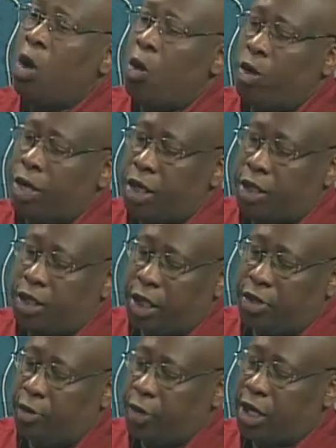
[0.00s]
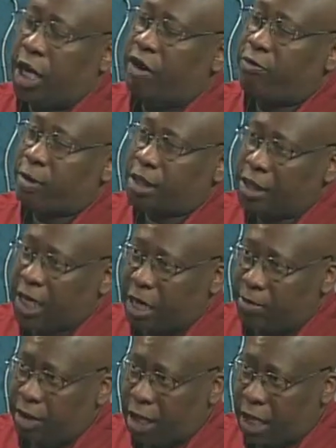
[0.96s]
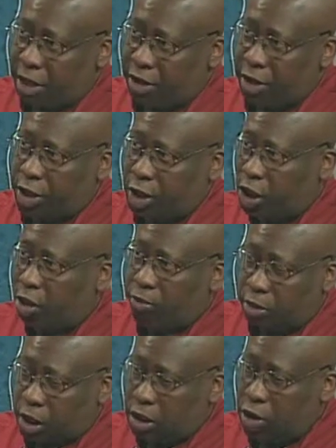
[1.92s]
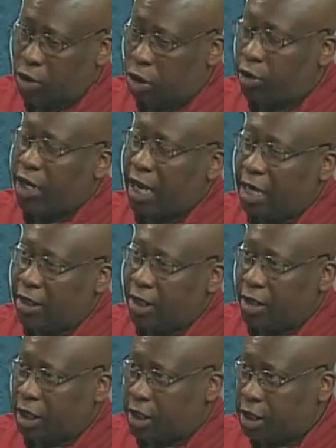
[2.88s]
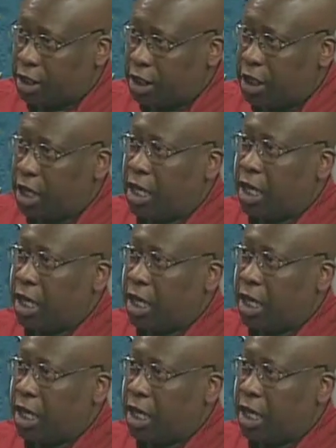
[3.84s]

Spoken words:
the three governments came together to create this entity,